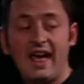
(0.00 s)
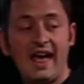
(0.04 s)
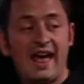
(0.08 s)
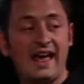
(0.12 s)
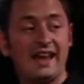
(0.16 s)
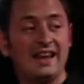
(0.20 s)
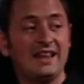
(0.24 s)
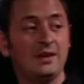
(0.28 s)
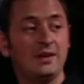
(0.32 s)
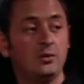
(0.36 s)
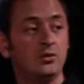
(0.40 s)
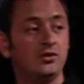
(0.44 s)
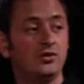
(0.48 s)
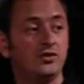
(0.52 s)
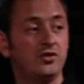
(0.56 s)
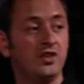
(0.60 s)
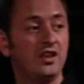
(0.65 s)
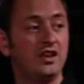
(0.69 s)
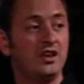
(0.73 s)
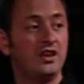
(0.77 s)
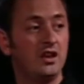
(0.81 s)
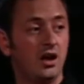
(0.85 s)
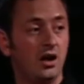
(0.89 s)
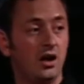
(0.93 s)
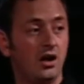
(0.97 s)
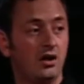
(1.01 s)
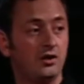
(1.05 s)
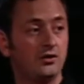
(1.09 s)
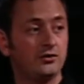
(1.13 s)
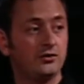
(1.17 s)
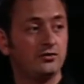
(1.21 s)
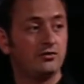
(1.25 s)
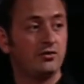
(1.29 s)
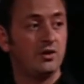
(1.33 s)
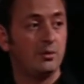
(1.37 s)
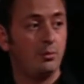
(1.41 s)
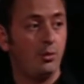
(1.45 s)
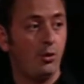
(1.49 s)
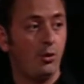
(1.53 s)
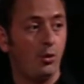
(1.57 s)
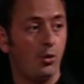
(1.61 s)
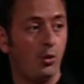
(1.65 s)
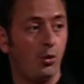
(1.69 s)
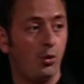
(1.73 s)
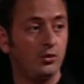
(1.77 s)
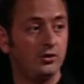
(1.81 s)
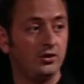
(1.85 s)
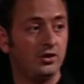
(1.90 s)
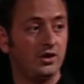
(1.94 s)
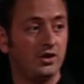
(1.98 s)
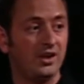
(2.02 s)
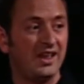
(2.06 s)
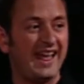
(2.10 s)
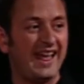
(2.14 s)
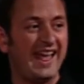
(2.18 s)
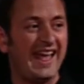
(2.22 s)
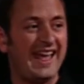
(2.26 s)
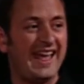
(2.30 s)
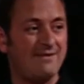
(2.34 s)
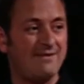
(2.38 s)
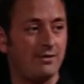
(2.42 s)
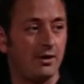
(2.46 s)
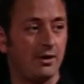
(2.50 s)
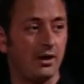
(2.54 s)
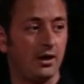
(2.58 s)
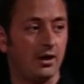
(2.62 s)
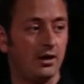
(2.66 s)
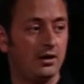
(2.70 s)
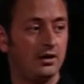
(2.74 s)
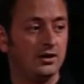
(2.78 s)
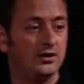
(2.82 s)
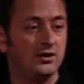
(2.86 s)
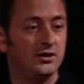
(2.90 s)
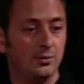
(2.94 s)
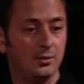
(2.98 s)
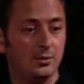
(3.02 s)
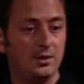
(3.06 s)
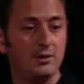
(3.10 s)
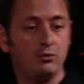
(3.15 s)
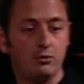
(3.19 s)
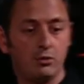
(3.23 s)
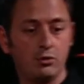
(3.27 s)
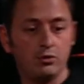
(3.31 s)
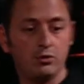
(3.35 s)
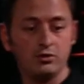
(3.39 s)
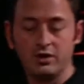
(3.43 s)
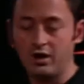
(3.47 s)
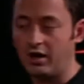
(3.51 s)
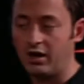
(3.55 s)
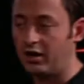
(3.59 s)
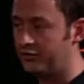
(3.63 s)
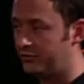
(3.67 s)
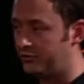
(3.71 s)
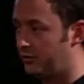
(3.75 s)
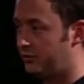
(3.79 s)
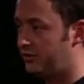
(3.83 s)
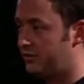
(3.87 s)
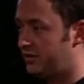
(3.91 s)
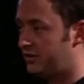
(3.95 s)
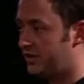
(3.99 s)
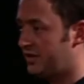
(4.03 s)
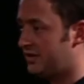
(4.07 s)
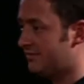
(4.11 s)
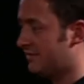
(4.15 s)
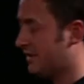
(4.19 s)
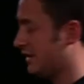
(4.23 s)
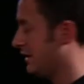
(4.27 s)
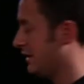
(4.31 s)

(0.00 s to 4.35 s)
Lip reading: it was the last report ever to be broadcast on TV.